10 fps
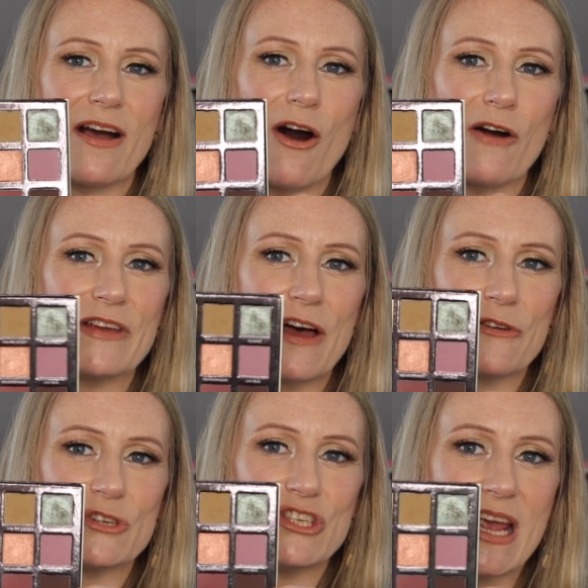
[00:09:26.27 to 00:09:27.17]
all the
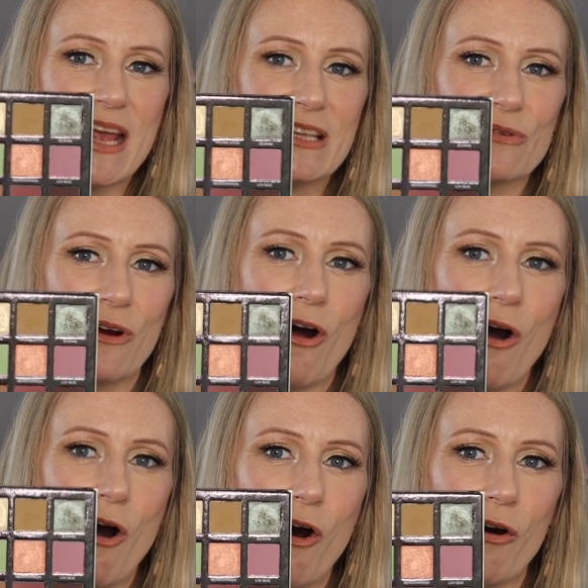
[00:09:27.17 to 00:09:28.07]
other shades are
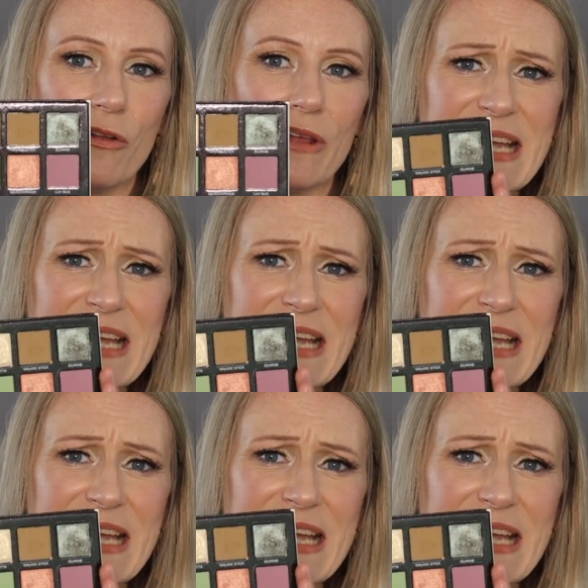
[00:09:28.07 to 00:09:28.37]
all